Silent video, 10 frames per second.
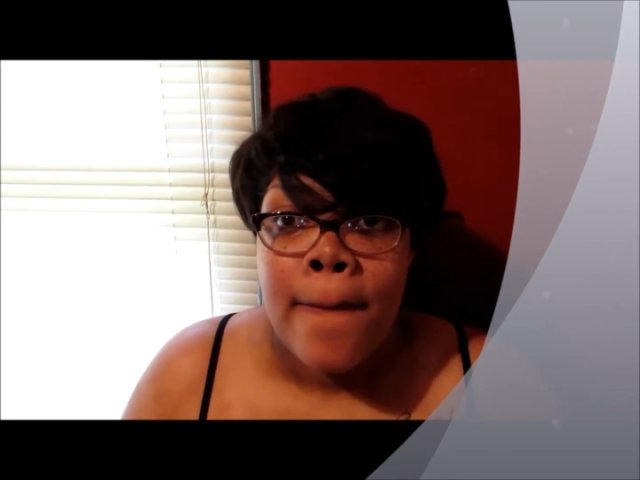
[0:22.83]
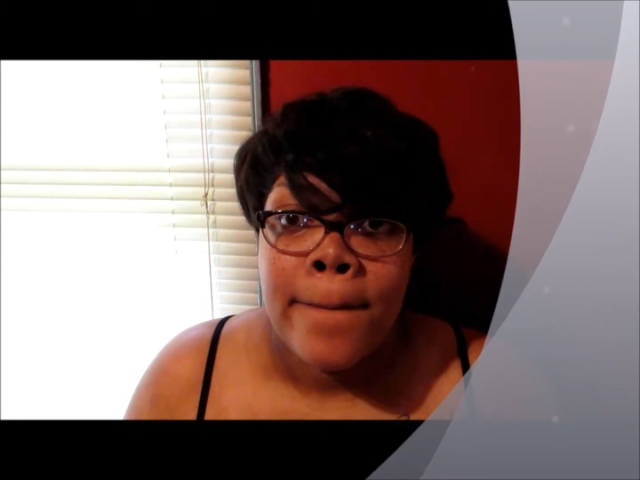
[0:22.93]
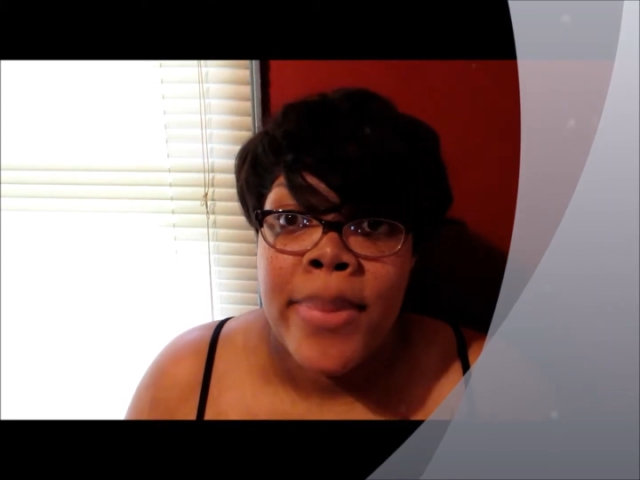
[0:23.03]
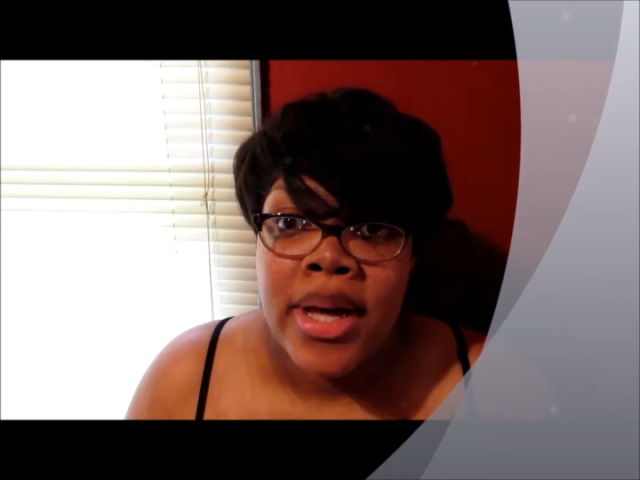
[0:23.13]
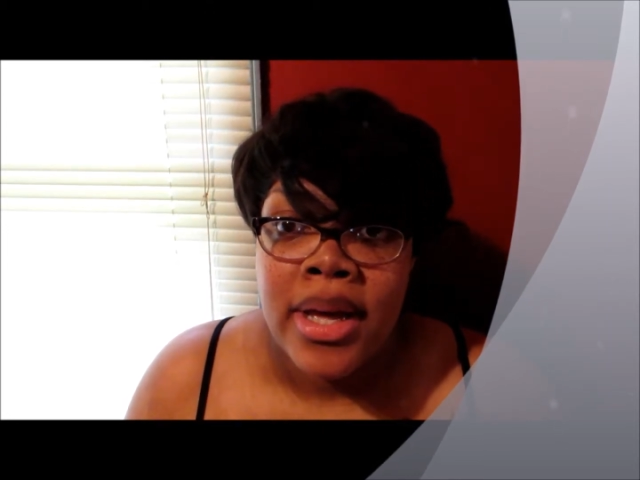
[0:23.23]

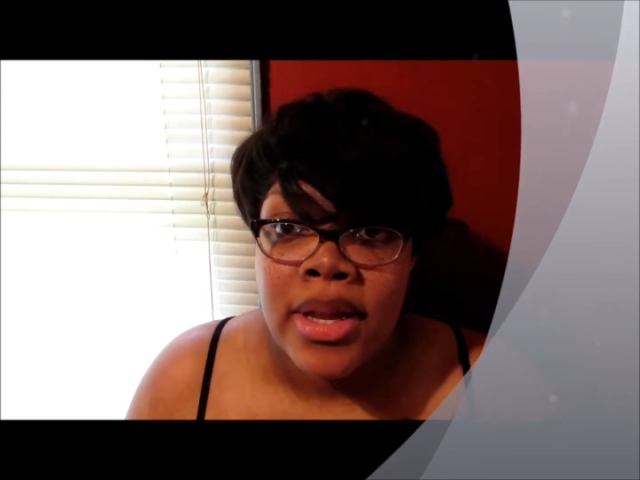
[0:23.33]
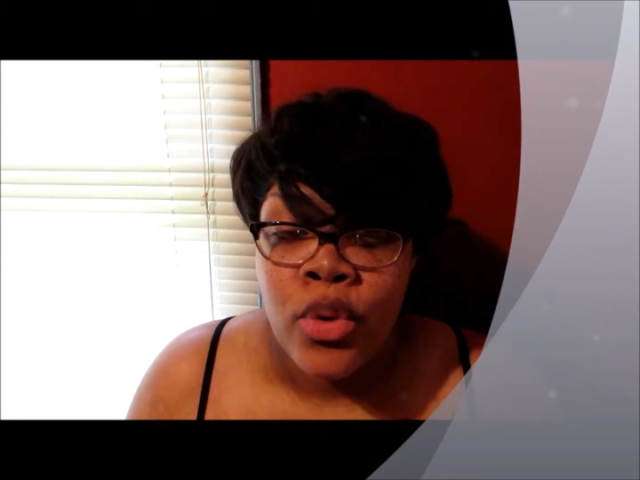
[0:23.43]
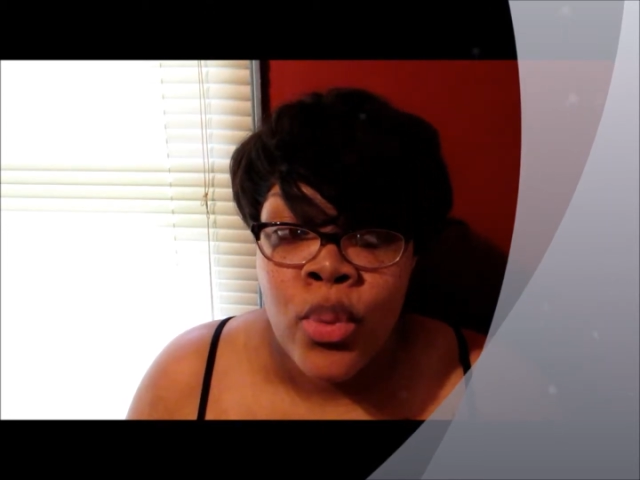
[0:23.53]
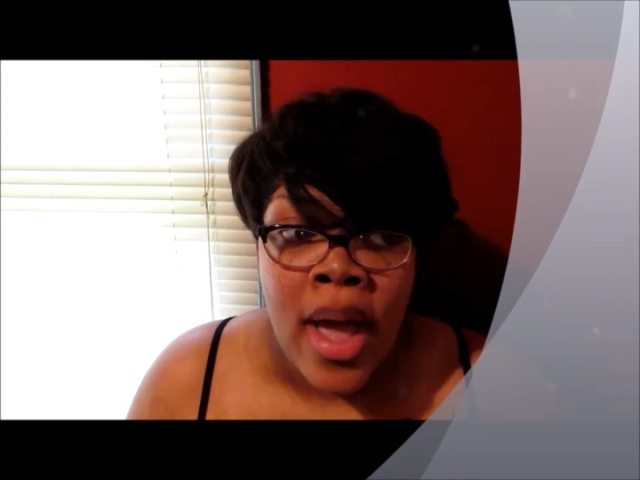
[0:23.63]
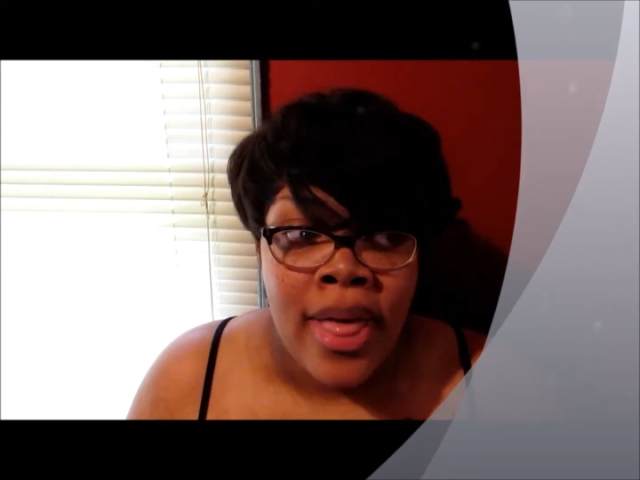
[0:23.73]
but
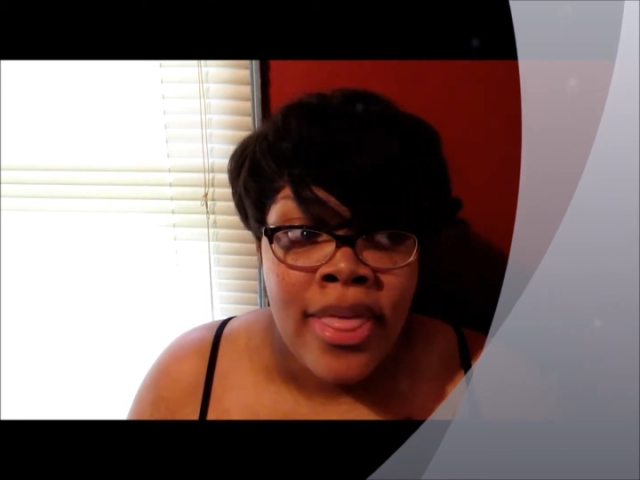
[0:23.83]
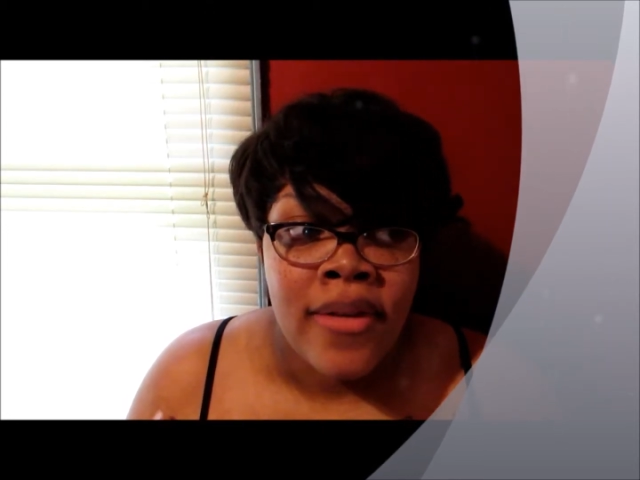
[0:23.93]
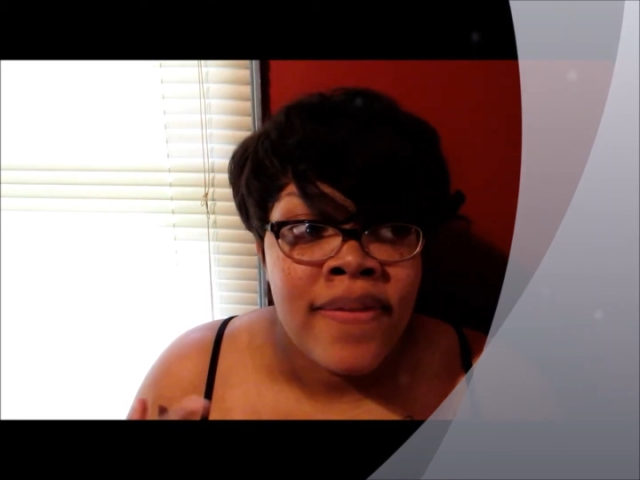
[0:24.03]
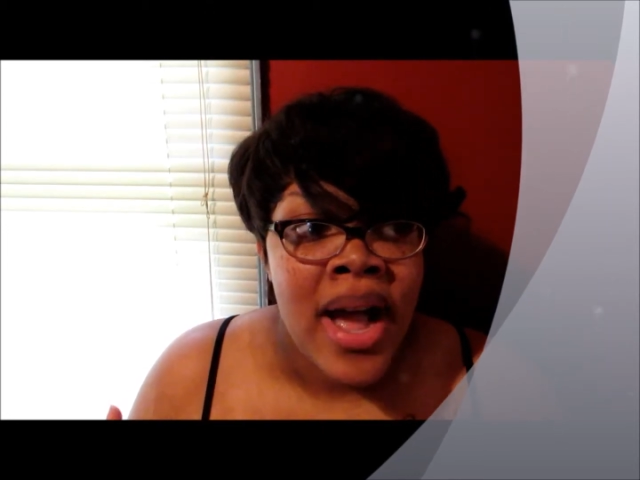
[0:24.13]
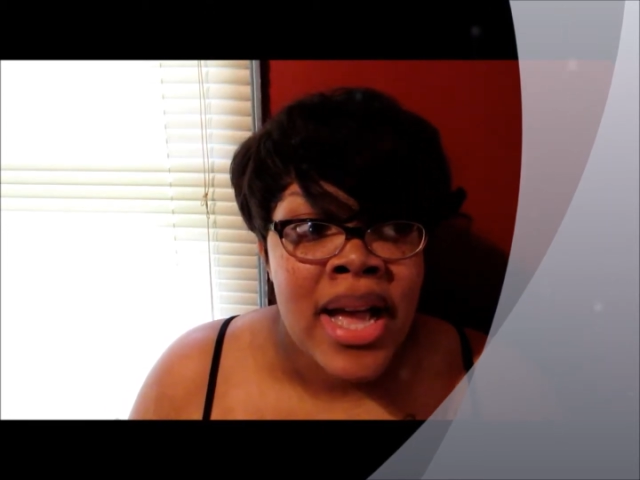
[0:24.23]
rather
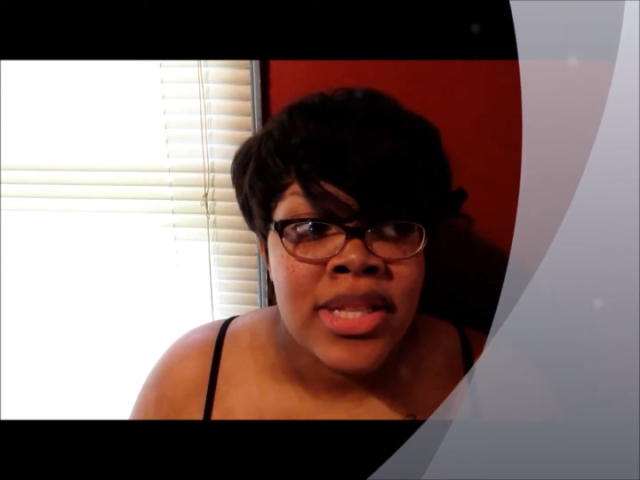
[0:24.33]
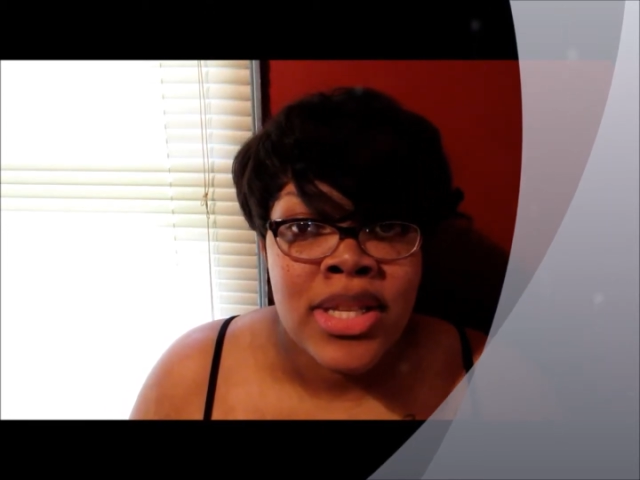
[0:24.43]
find